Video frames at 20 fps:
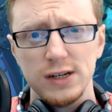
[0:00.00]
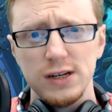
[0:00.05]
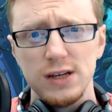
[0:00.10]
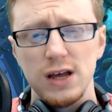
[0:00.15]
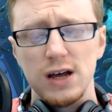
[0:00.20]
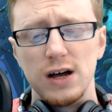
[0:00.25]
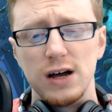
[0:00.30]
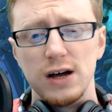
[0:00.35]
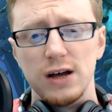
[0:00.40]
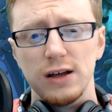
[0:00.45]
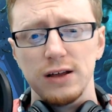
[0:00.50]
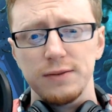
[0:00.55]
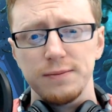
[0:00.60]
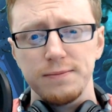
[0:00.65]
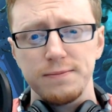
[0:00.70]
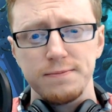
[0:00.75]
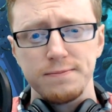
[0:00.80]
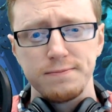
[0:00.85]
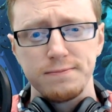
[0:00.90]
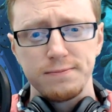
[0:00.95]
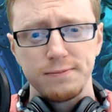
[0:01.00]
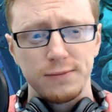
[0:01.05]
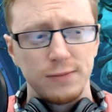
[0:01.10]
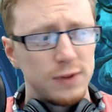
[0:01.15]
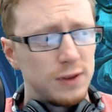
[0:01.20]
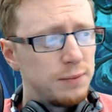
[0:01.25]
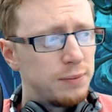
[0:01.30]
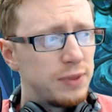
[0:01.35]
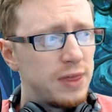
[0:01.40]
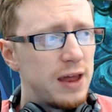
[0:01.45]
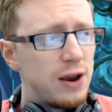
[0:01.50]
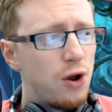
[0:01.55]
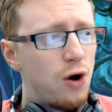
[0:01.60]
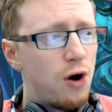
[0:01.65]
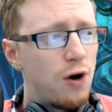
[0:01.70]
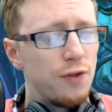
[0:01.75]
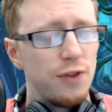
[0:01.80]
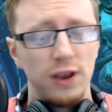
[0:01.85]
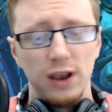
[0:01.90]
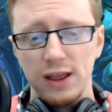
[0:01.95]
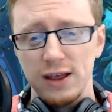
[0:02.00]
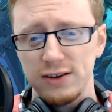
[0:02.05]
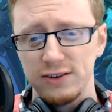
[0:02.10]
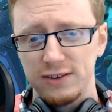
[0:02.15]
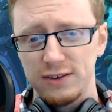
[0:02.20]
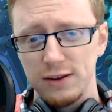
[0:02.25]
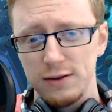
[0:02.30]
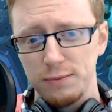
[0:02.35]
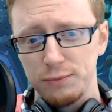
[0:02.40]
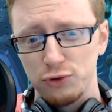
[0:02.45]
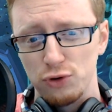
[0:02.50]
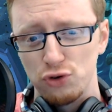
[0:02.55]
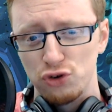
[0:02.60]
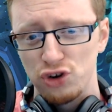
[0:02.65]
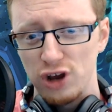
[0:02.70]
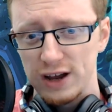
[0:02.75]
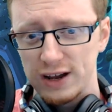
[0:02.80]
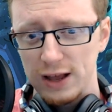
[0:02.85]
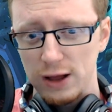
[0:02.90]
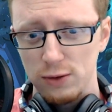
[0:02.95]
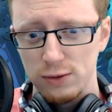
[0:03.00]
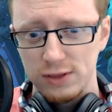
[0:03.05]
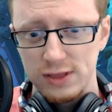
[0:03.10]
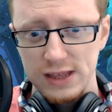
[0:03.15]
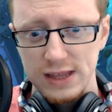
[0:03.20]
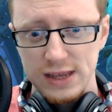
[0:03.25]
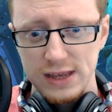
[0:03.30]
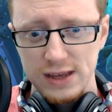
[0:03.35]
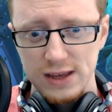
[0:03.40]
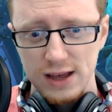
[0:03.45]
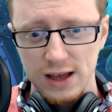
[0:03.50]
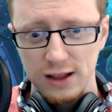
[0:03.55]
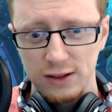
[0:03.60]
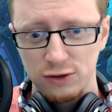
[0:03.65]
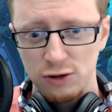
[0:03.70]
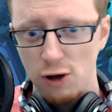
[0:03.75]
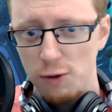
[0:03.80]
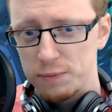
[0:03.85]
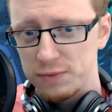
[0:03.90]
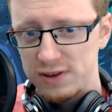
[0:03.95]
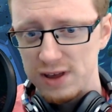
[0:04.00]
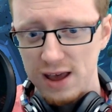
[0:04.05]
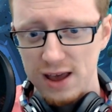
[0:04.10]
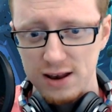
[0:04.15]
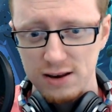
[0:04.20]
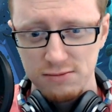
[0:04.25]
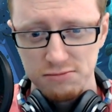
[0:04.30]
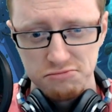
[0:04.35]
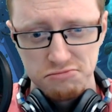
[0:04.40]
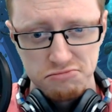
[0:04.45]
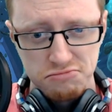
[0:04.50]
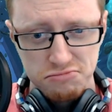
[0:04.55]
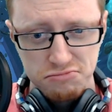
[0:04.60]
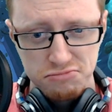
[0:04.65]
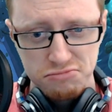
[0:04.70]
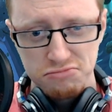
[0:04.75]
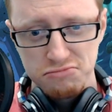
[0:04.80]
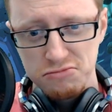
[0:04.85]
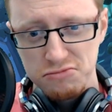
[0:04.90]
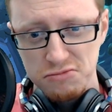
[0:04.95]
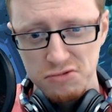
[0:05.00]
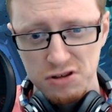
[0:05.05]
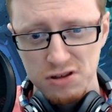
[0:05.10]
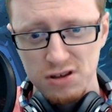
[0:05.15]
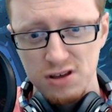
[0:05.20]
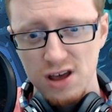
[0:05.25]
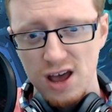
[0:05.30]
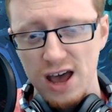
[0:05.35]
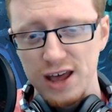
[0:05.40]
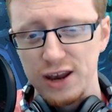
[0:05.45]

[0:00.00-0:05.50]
But they're not on the list. So check out the top 10 and